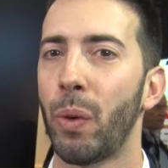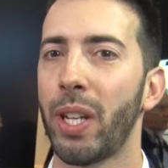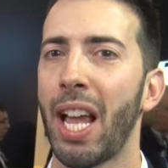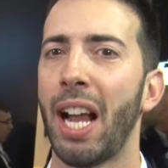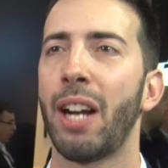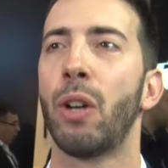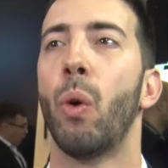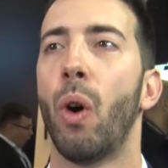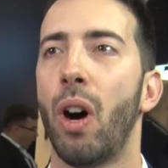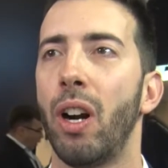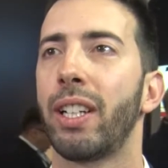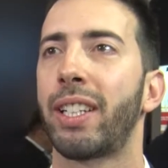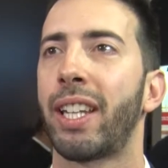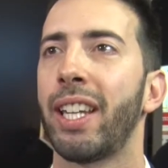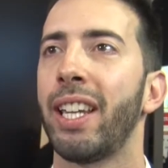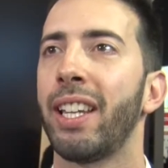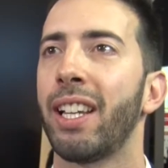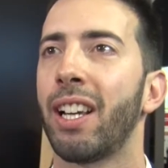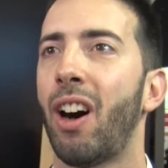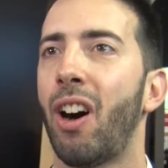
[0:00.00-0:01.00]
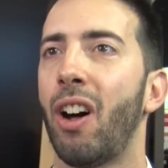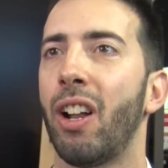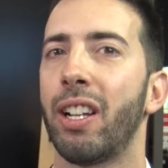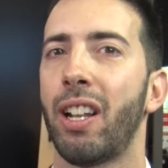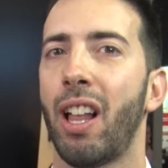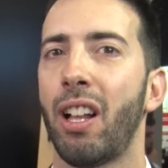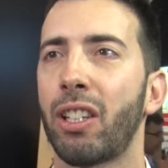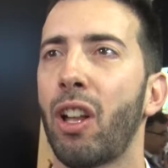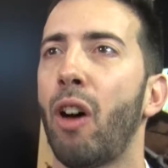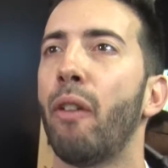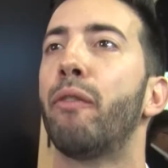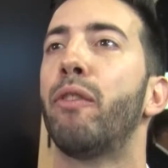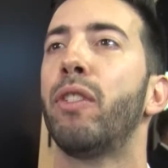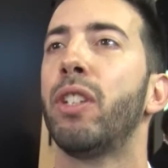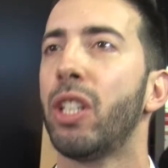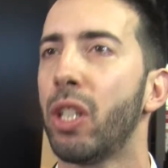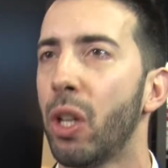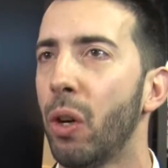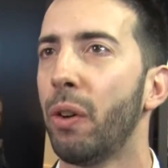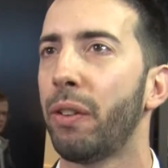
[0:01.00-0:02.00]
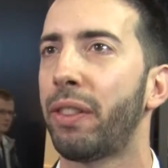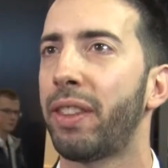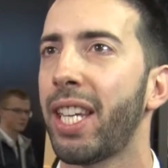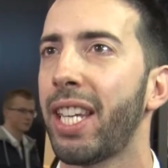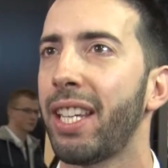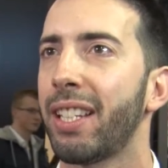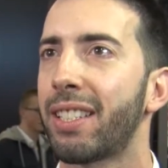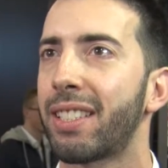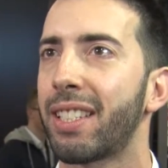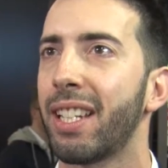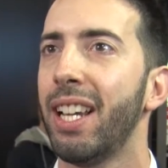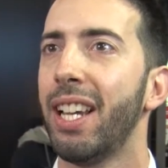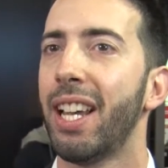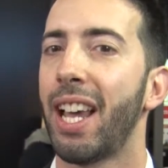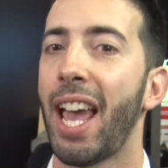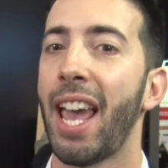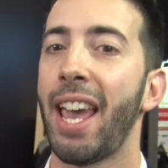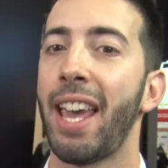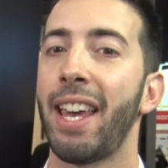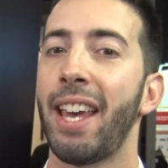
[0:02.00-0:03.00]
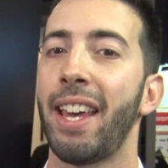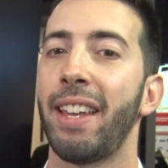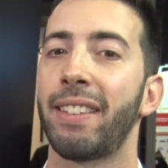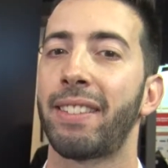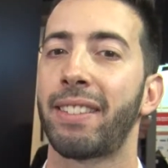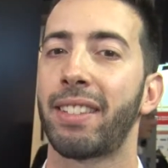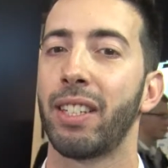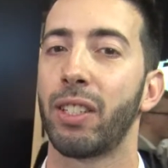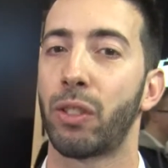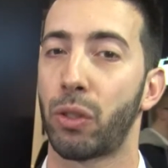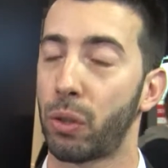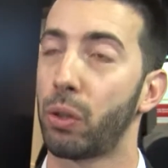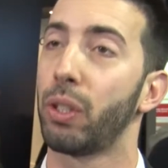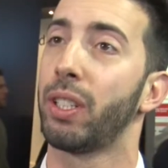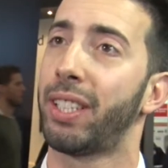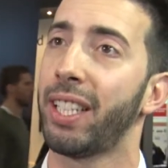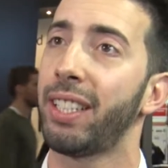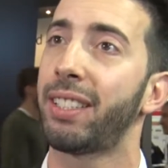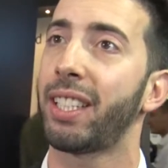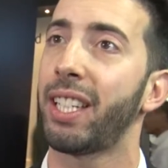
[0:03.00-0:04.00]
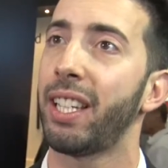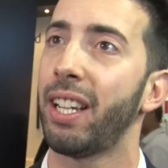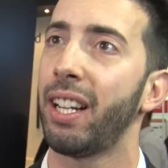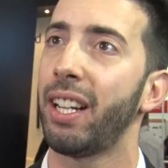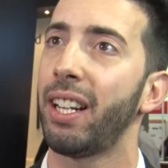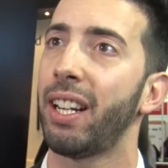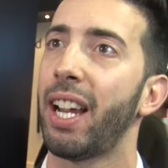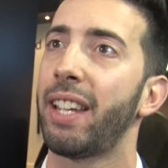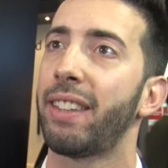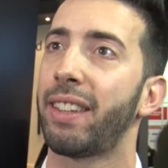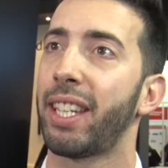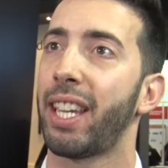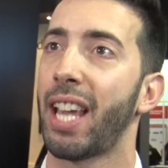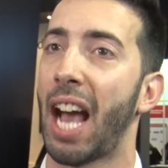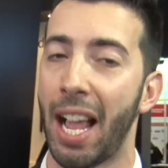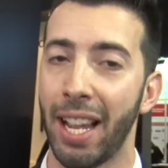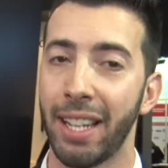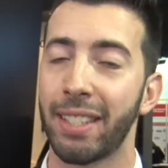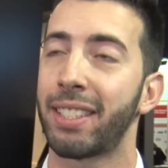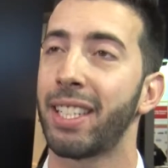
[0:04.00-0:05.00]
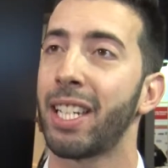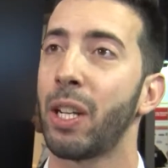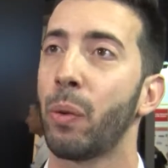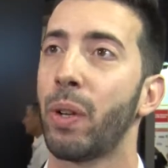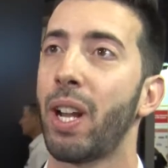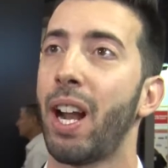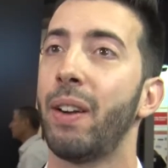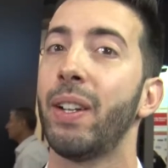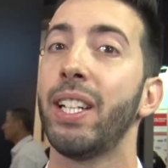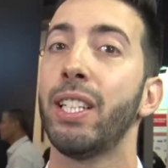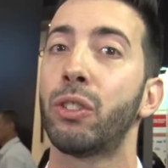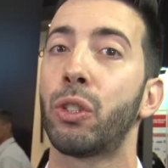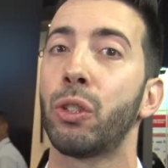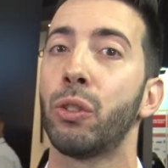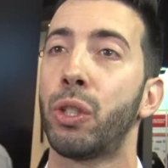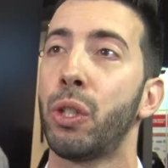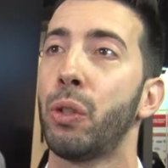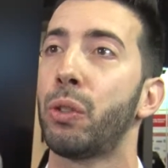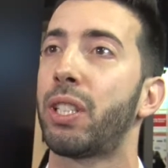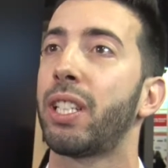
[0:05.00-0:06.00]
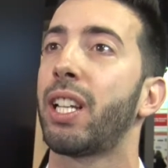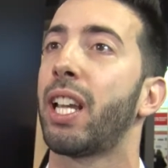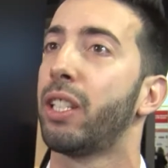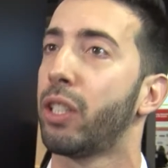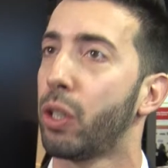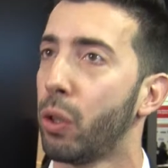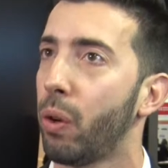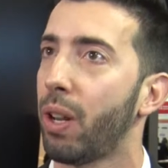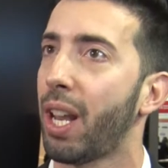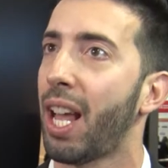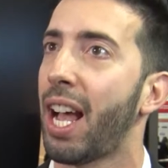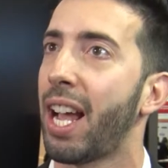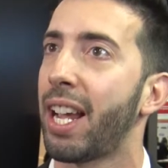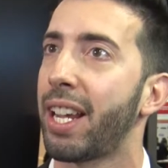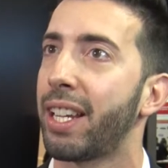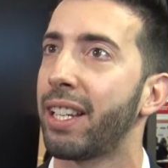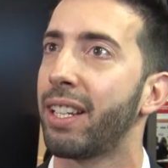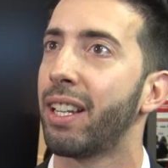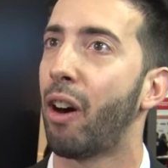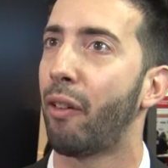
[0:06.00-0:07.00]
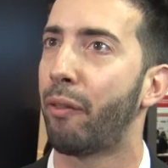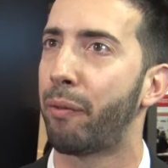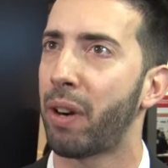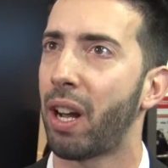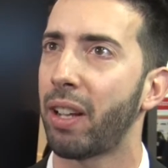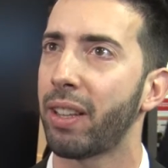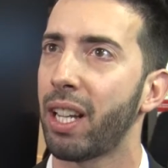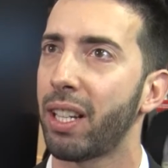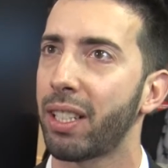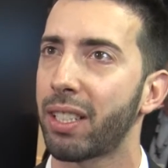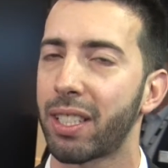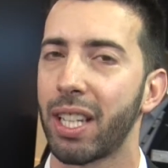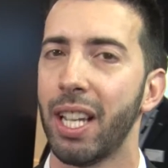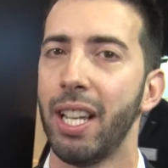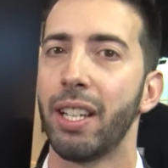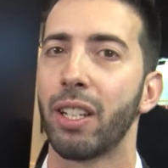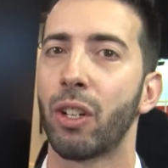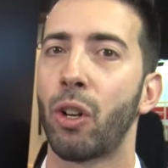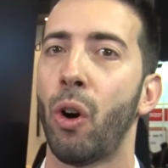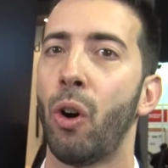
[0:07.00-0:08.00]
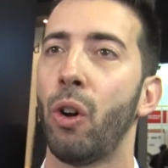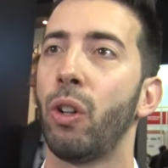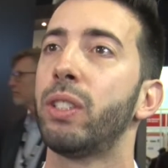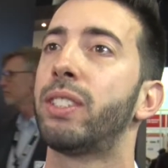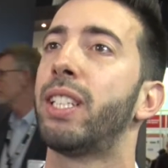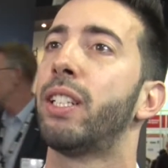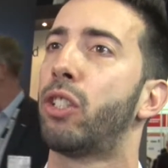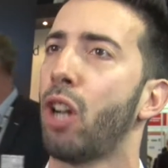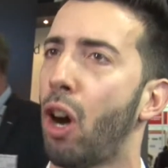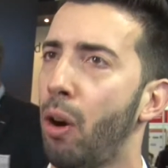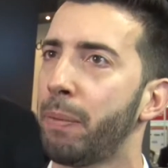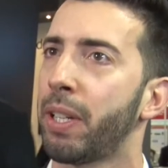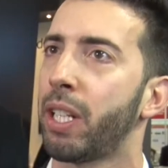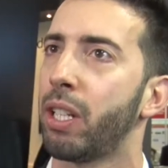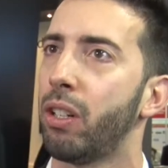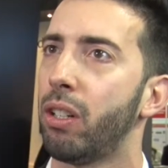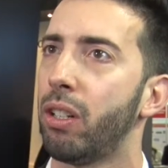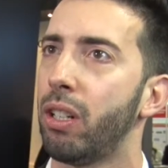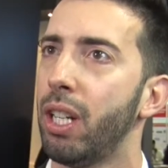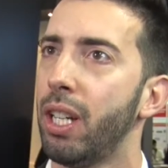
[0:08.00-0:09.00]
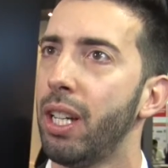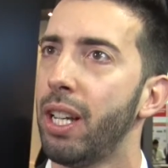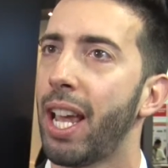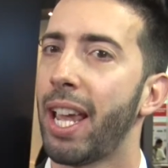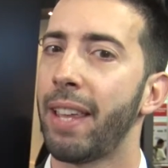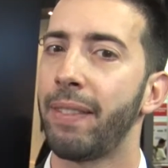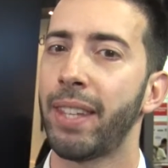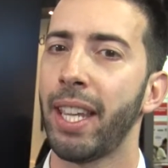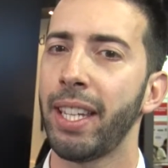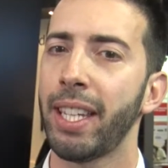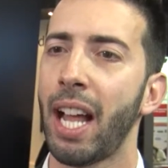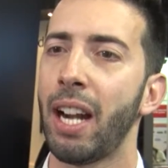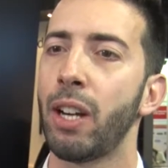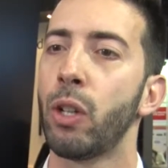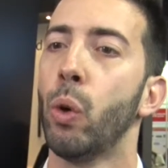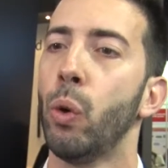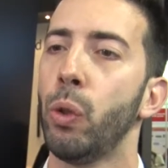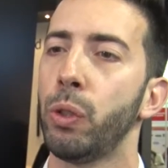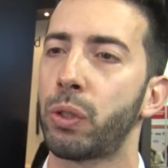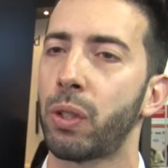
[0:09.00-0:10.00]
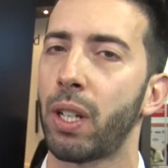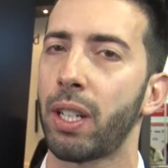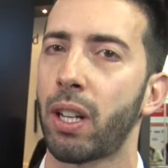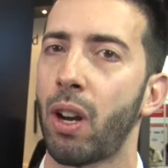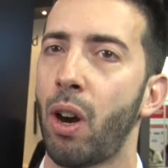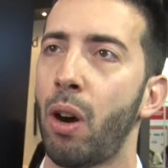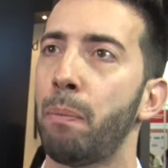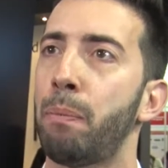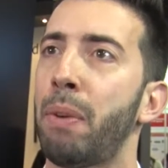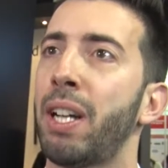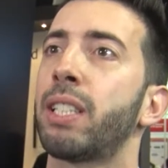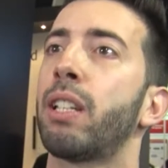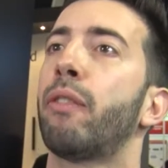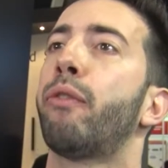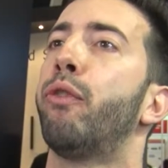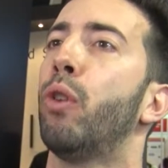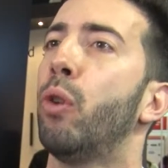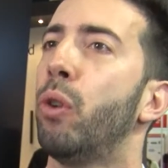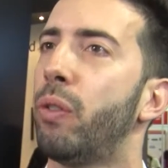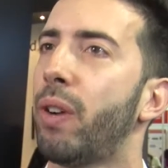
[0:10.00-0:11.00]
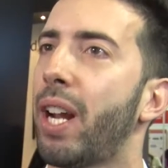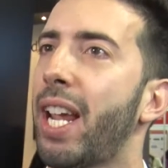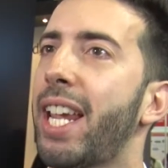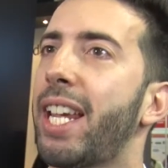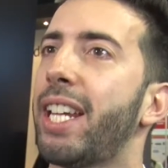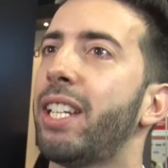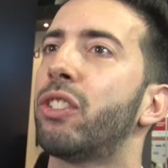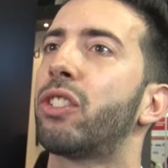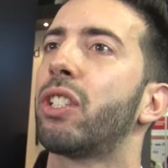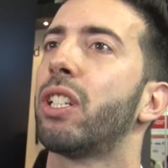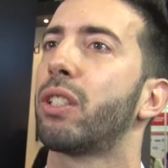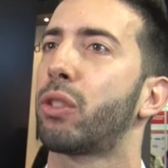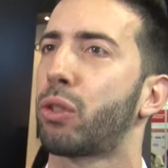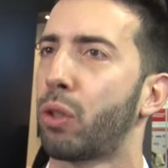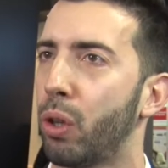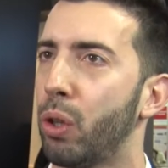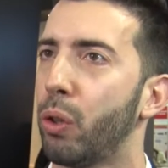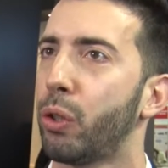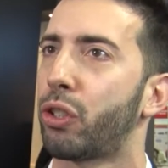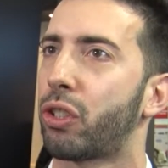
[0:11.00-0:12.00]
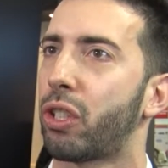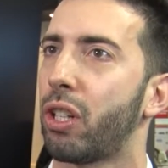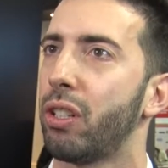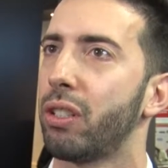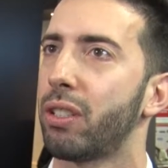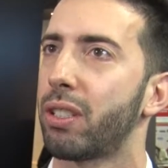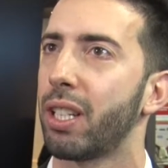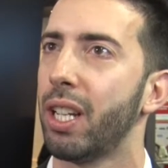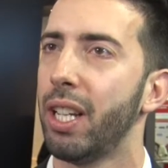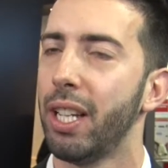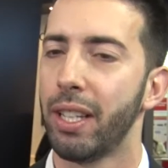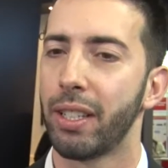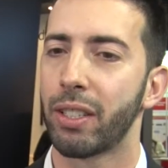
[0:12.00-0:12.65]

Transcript: We are working on a lot of new things. This year at the IZ, we are introducing a new line of products called the Domino, and they are ultra compact full range solutions.